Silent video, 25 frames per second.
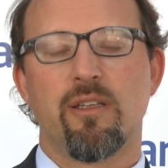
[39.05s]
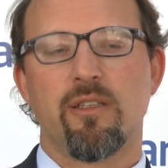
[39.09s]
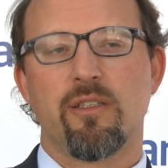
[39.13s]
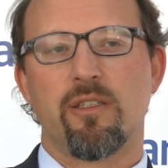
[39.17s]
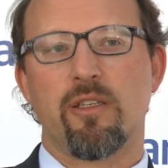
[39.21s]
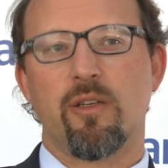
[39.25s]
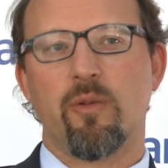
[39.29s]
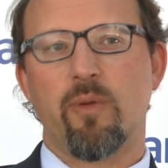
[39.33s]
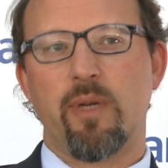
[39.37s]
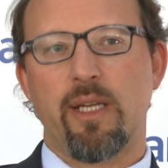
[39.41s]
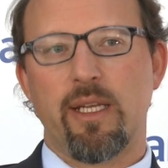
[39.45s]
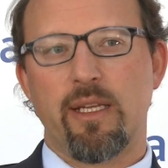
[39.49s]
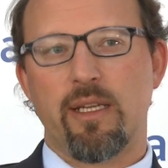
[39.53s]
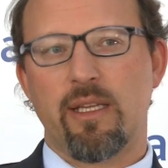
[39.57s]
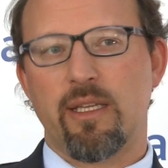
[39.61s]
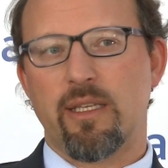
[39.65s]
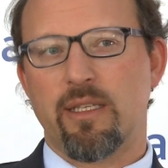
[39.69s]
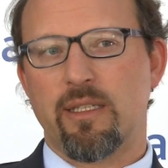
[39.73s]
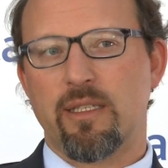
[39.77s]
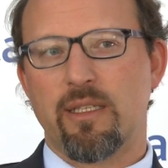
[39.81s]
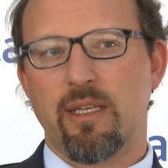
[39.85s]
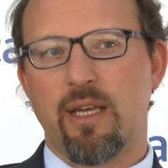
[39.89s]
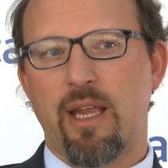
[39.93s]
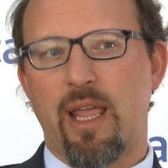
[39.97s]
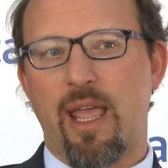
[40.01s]
so we
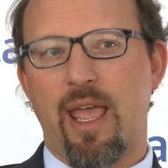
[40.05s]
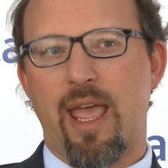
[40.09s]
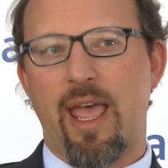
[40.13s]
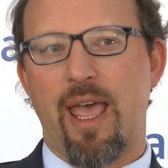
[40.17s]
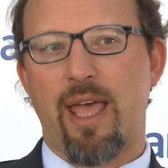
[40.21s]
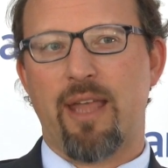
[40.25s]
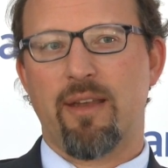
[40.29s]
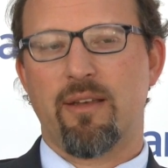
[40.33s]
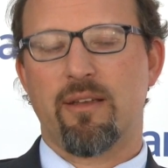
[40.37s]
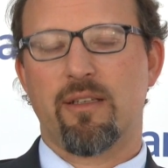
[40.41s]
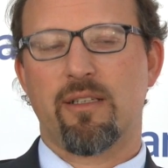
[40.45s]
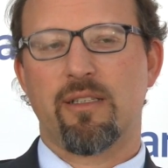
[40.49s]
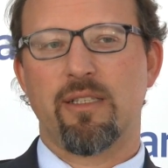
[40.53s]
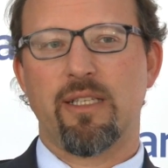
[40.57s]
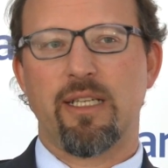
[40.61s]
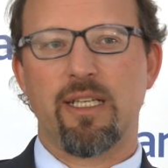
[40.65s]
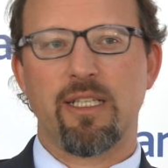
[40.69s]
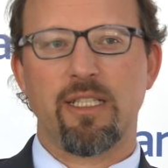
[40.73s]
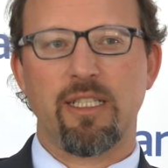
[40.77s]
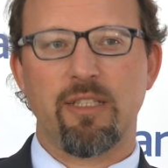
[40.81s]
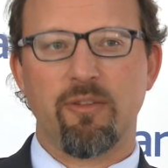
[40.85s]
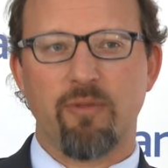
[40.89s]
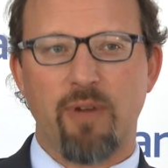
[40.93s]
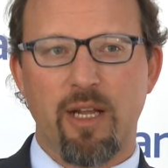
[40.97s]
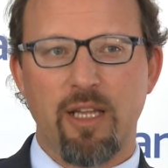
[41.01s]
can, at
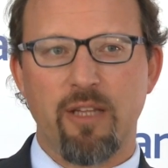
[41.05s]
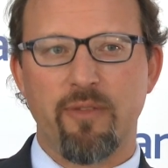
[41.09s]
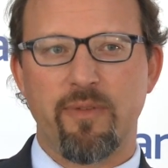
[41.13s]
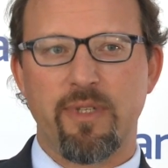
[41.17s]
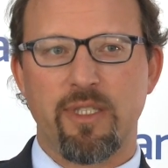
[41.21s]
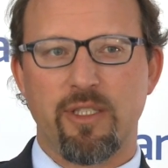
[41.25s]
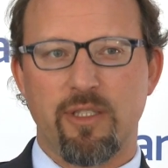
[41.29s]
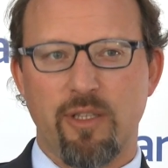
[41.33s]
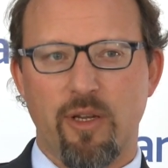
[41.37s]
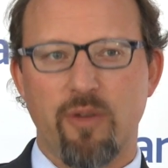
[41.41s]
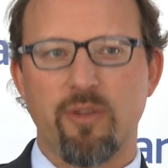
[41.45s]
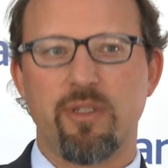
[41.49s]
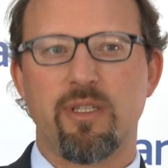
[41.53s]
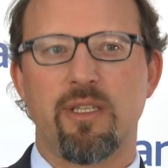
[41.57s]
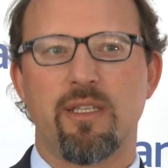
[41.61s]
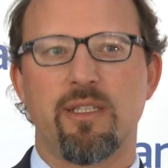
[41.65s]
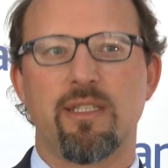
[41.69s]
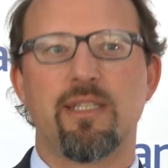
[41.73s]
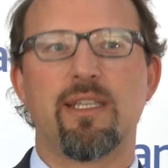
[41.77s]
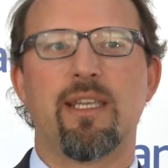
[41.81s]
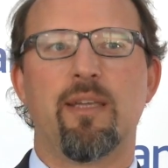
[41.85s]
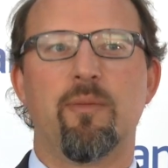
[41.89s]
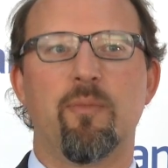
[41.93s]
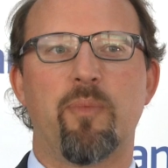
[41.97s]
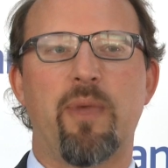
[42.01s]
clinically relevant
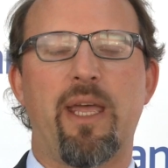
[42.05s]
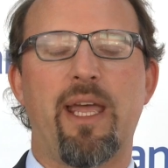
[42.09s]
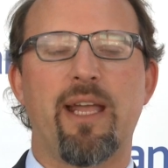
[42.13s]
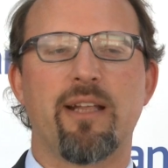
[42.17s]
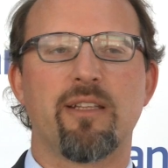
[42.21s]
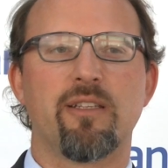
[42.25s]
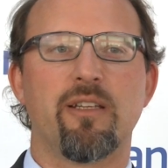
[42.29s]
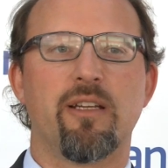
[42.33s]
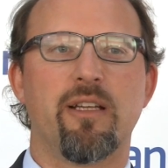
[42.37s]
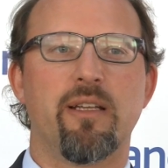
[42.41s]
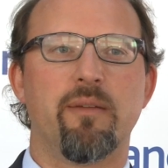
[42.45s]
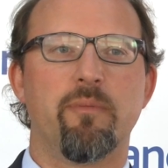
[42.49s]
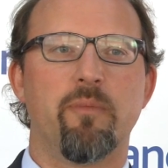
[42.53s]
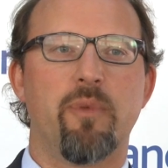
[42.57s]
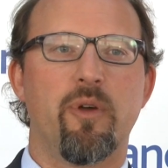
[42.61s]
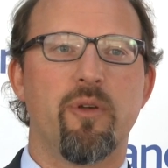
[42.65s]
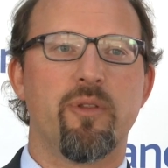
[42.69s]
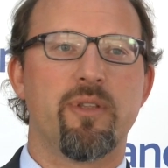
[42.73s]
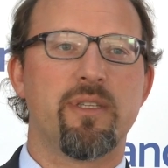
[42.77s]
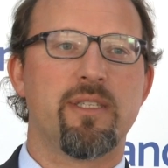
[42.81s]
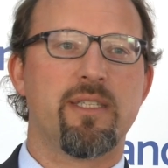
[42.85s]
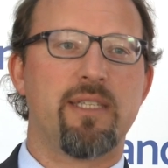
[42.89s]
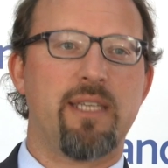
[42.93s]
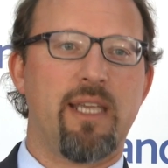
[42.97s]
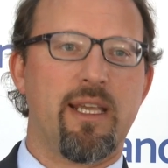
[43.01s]
doses, impact on
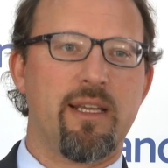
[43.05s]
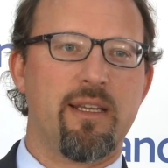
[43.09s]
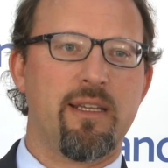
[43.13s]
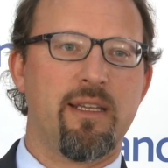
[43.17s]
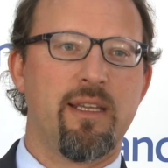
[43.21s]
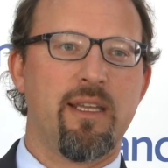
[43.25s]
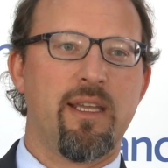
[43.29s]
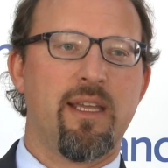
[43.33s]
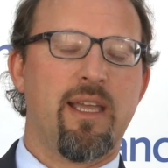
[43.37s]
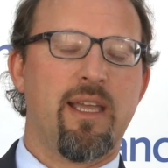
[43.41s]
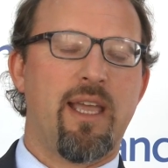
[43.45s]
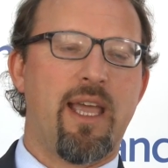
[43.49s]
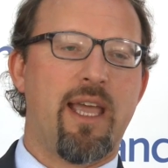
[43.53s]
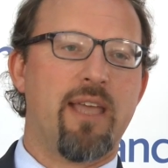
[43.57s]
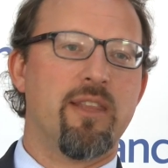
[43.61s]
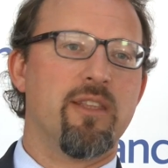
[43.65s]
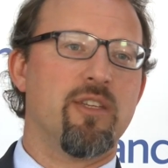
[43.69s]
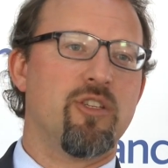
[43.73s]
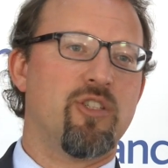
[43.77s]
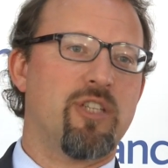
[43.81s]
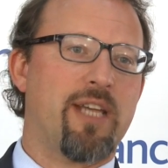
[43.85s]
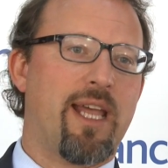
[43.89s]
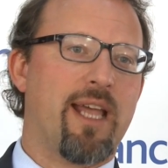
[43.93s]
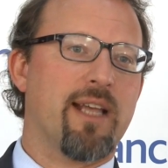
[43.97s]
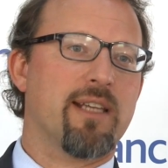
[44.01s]
both SYK and
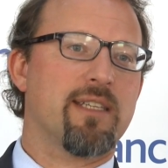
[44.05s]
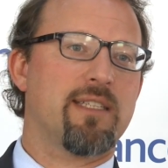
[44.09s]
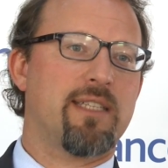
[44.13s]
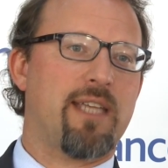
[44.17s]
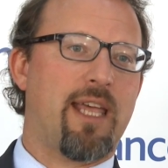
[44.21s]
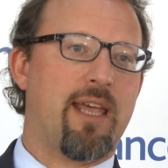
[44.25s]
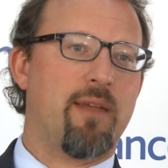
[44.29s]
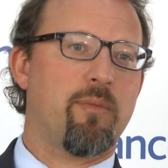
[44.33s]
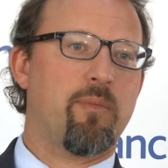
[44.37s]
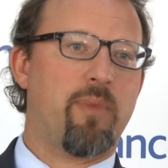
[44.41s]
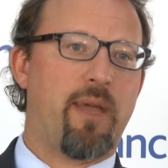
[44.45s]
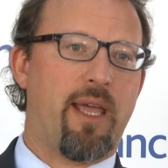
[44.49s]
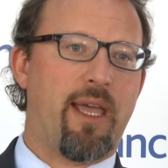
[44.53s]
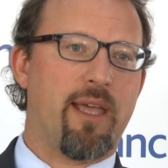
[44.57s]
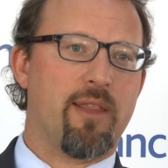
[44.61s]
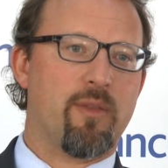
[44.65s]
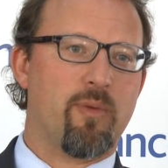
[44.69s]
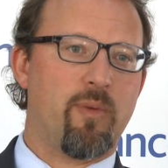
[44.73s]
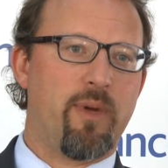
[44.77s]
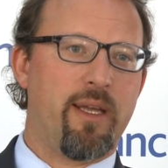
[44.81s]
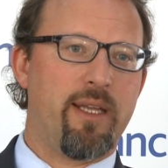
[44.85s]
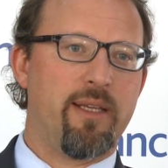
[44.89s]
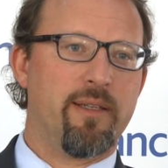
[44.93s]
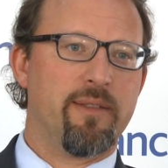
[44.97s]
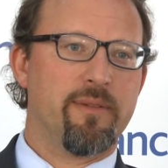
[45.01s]
the JAK-STAT
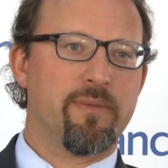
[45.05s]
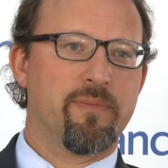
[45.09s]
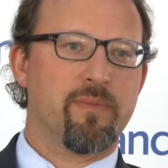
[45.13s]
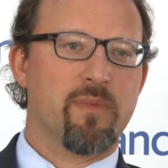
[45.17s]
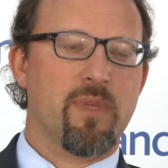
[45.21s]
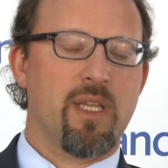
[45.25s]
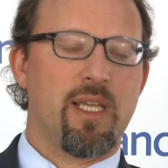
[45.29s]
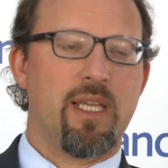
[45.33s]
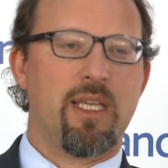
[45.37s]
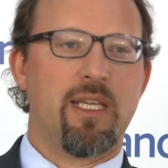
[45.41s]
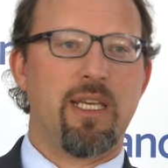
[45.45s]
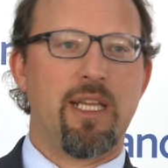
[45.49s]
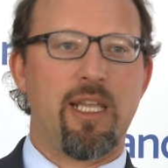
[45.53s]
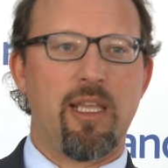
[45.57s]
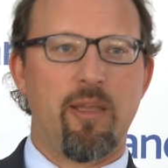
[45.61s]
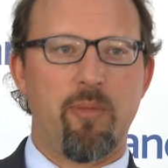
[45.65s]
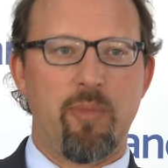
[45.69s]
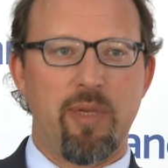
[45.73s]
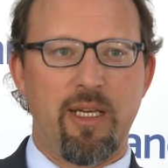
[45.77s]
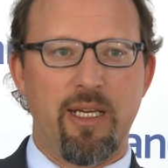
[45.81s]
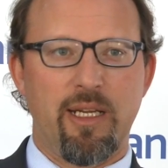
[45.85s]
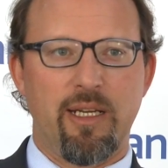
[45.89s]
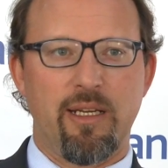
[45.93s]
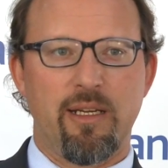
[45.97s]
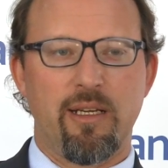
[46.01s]
pathway,
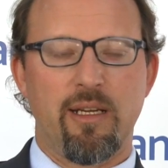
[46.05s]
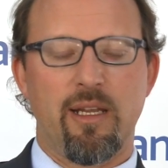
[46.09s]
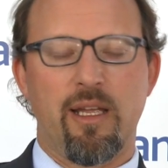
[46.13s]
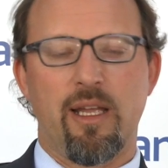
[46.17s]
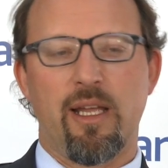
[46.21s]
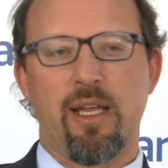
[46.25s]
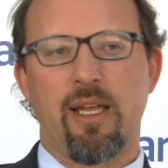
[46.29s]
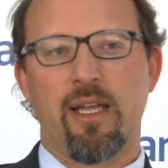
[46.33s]
inhibiting